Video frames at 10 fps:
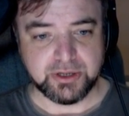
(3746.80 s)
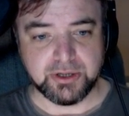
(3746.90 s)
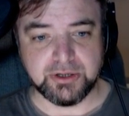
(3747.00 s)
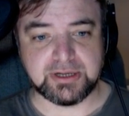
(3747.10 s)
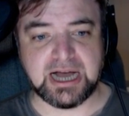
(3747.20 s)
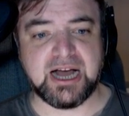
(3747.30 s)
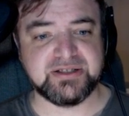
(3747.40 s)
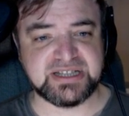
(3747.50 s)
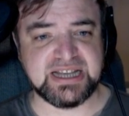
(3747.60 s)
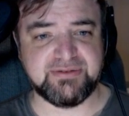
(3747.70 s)
You can't
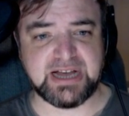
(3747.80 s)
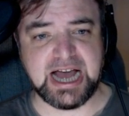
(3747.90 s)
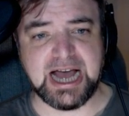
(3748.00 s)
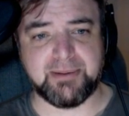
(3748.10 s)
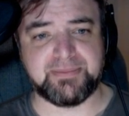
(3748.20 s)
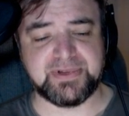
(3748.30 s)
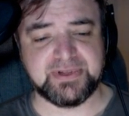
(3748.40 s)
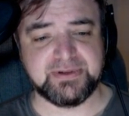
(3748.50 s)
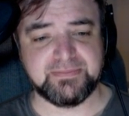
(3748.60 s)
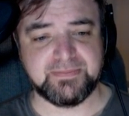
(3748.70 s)
give up
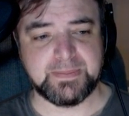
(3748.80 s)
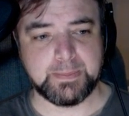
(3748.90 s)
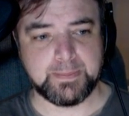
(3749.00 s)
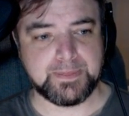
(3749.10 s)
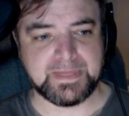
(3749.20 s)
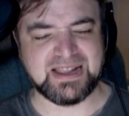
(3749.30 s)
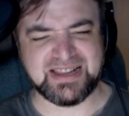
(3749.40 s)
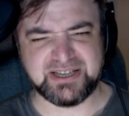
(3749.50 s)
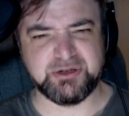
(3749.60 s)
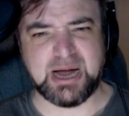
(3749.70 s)

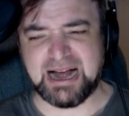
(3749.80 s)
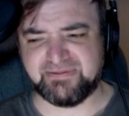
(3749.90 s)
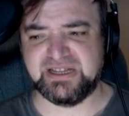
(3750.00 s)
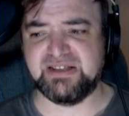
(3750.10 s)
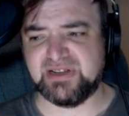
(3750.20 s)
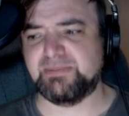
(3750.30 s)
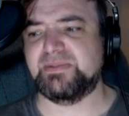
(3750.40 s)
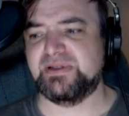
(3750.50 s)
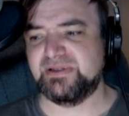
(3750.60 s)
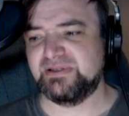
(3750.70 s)
unless you have to give up.
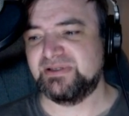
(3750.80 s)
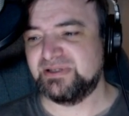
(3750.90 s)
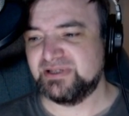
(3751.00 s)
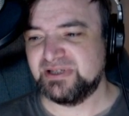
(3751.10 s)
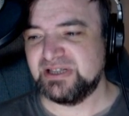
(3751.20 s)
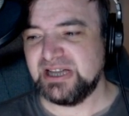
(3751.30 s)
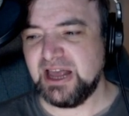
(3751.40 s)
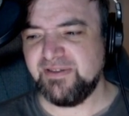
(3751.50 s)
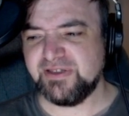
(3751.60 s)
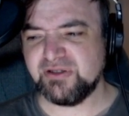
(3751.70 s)

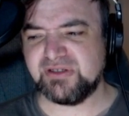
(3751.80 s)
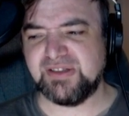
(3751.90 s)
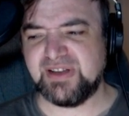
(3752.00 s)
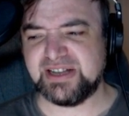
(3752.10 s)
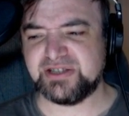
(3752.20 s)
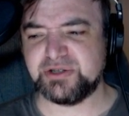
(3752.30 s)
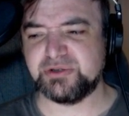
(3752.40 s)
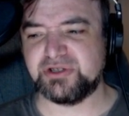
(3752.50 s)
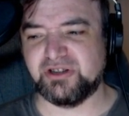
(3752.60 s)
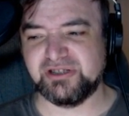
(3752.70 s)
If I had to choose
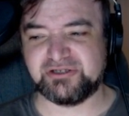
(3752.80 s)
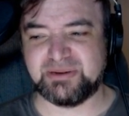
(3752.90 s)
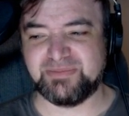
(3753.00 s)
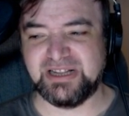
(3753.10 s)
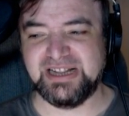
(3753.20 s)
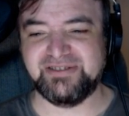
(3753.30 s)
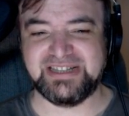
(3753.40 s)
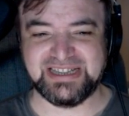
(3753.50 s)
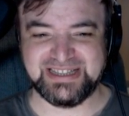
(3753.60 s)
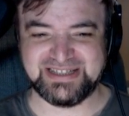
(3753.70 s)
Donald Trump or Hillary
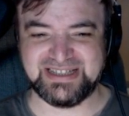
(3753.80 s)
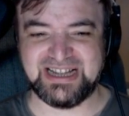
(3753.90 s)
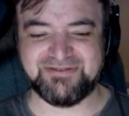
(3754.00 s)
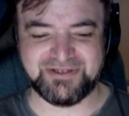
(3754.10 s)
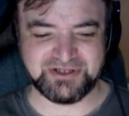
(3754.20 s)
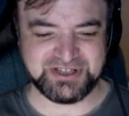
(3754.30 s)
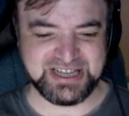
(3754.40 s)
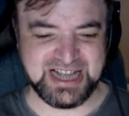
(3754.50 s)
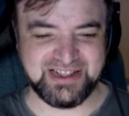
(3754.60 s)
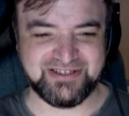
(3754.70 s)
Clinton, unfortunately
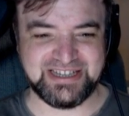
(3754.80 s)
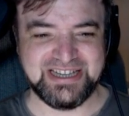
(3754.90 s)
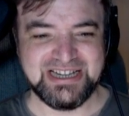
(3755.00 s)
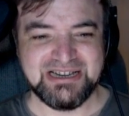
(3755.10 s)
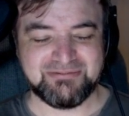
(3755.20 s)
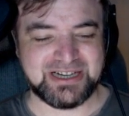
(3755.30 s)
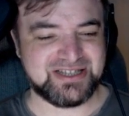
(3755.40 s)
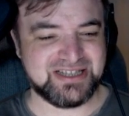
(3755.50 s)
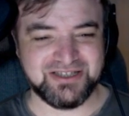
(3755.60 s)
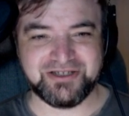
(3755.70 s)
Hillary, but I
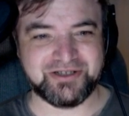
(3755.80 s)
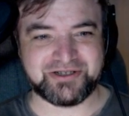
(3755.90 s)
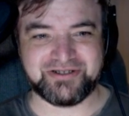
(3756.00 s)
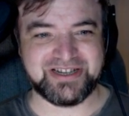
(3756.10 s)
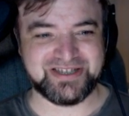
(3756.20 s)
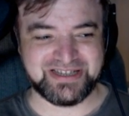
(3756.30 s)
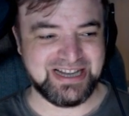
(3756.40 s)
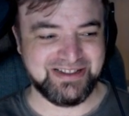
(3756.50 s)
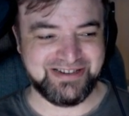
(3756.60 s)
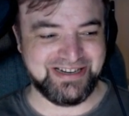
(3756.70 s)
still don't trust
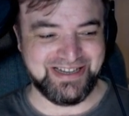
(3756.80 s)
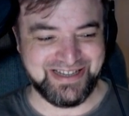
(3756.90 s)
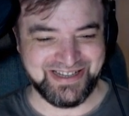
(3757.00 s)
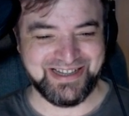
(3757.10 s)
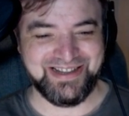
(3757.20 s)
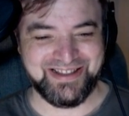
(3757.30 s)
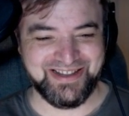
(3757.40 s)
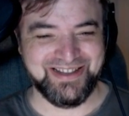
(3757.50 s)
Hillary either.